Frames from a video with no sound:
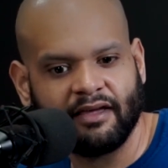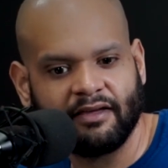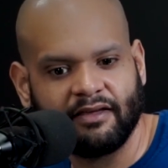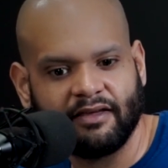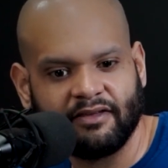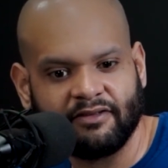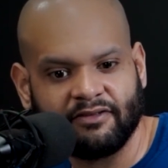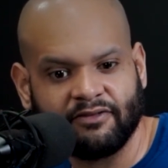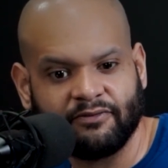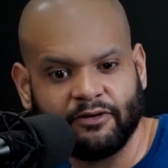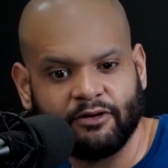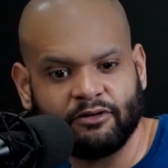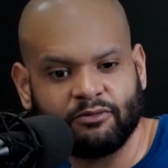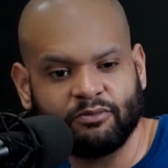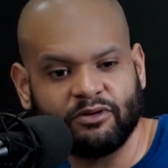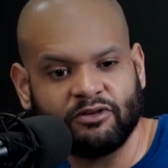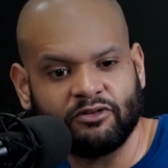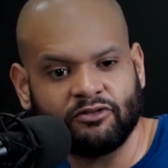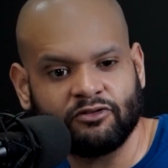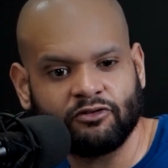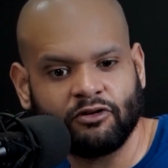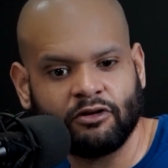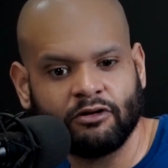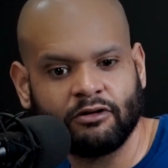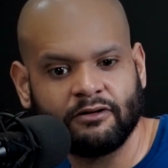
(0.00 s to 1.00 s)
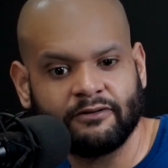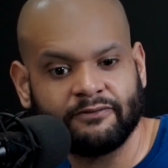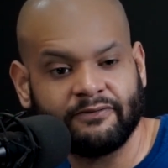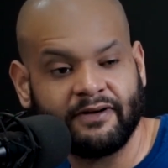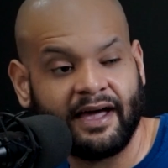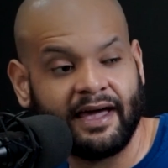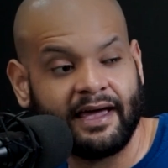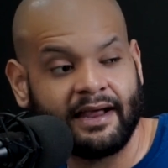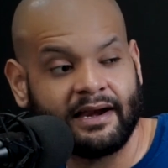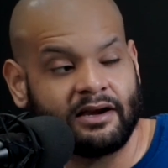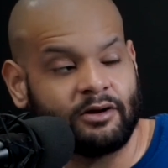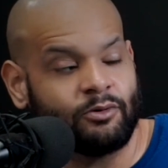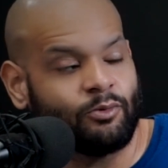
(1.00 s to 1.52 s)
as folks we struggle
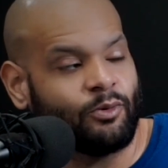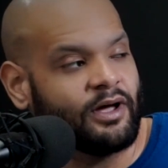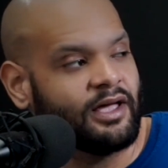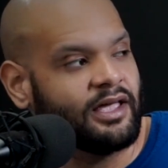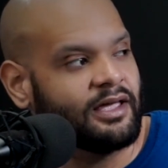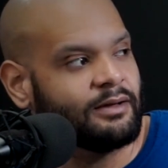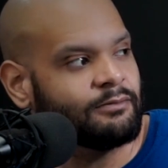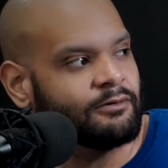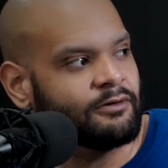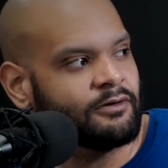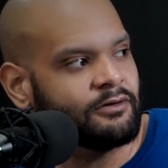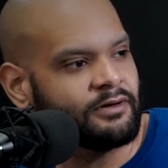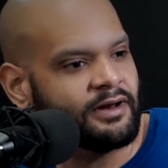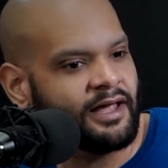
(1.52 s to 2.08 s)
finding a way, bro.